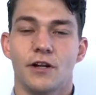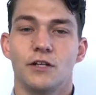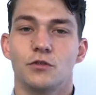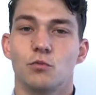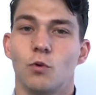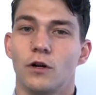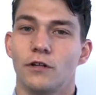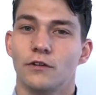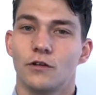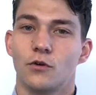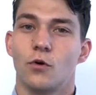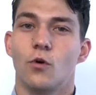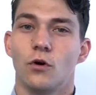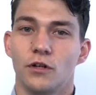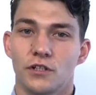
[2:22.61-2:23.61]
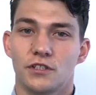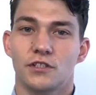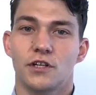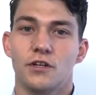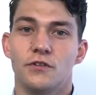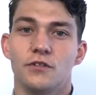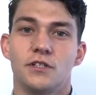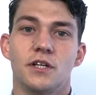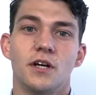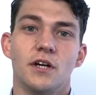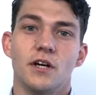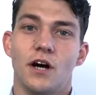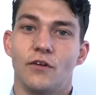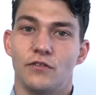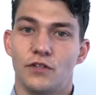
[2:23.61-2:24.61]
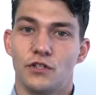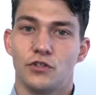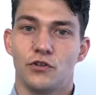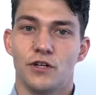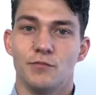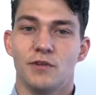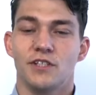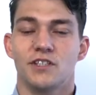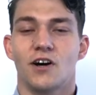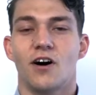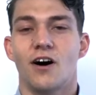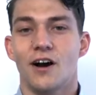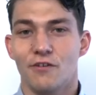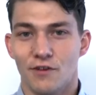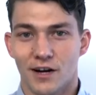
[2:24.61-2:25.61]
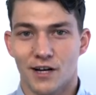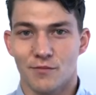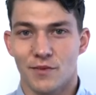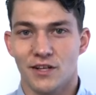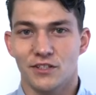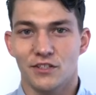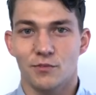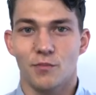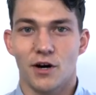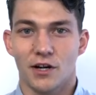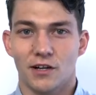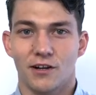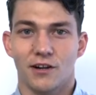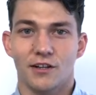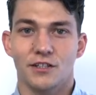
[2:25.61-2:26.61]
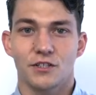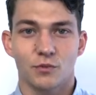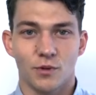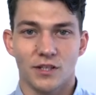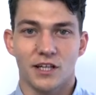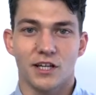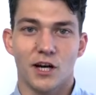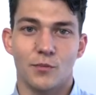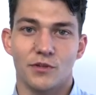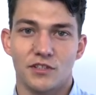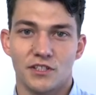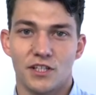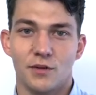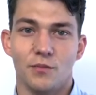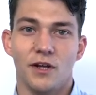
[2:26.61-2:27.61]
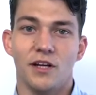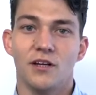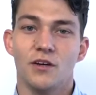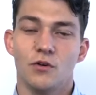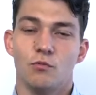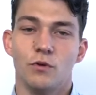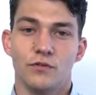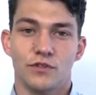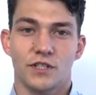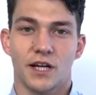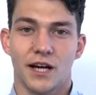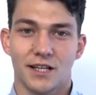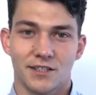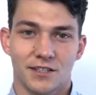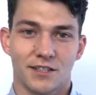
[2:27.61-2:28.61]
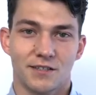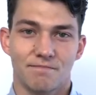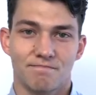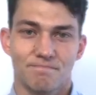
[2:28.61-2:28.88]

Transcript: and it's one of the cornerstones of the treatments I recommend to my clients when they come and see me with sciatica.